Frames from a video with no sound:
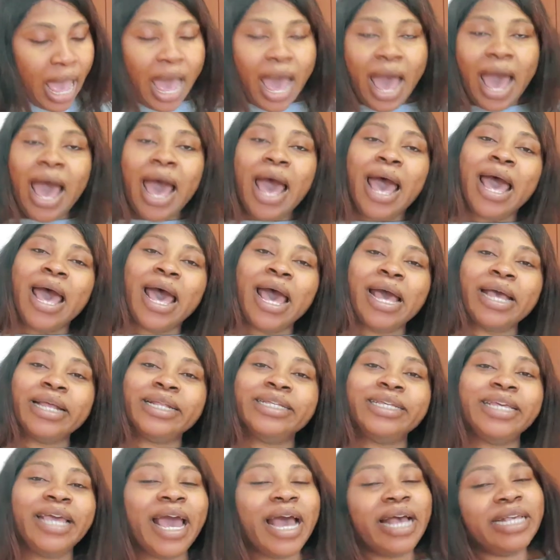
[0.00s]

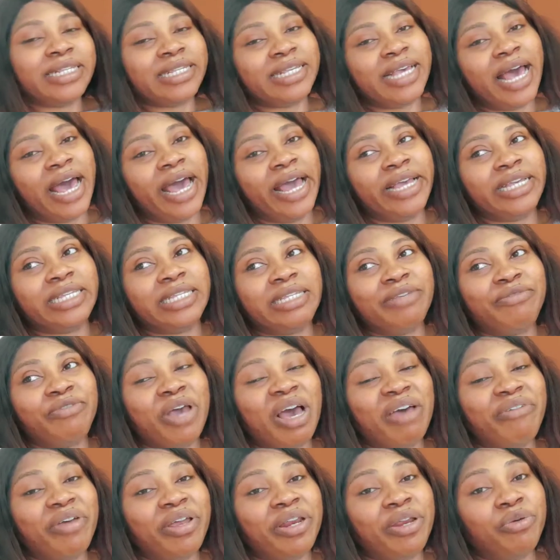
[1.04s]
and yes guys, if you
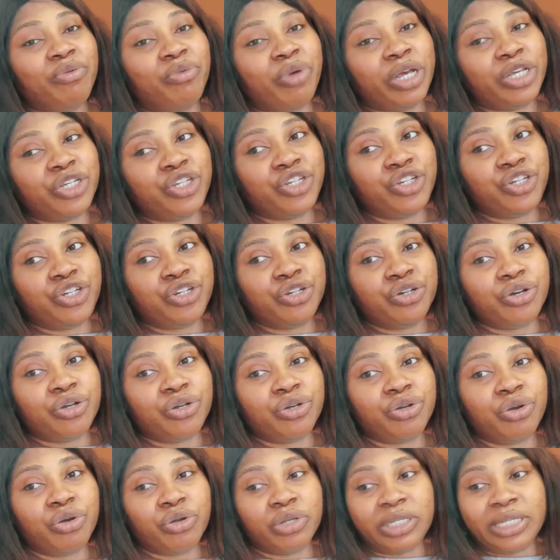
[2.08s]
have any
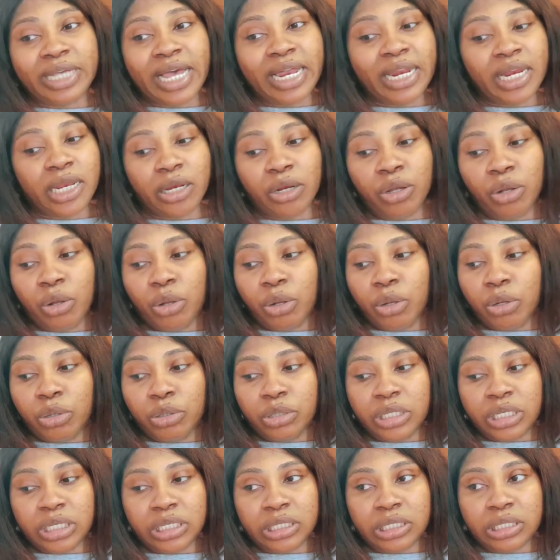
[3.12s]
question concerning
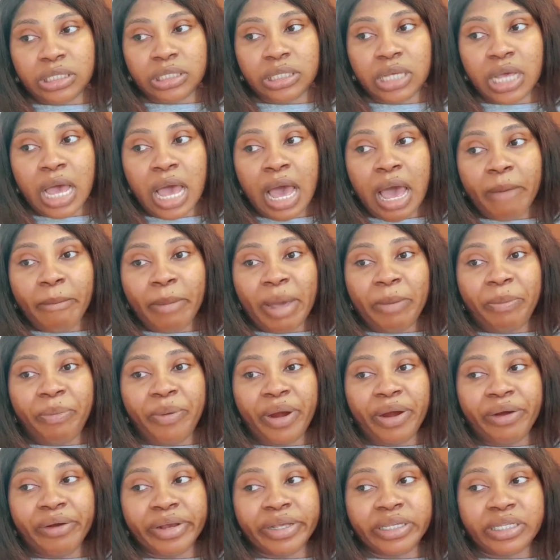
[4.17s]
all this, my
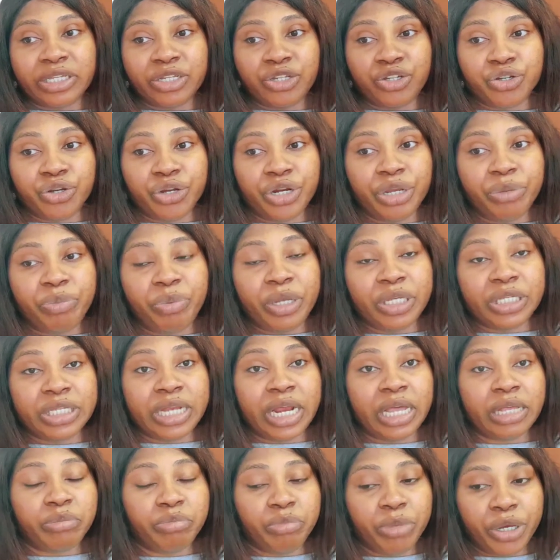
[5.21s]
pregnancy journey, please
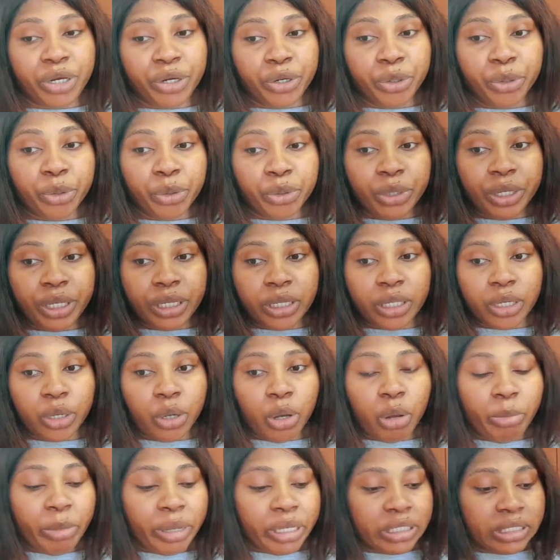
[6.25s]
let me know in the
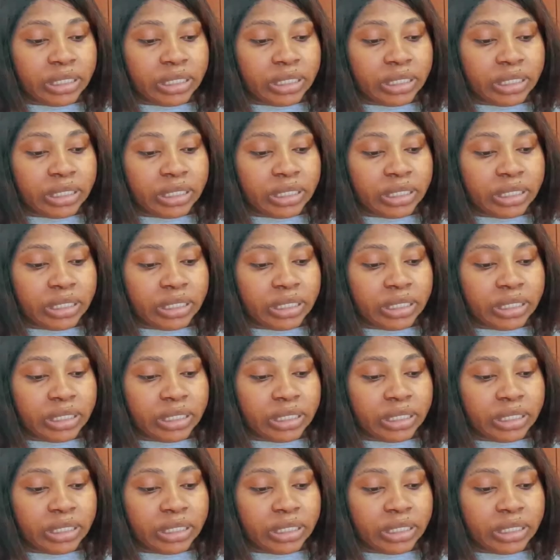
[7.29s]
comment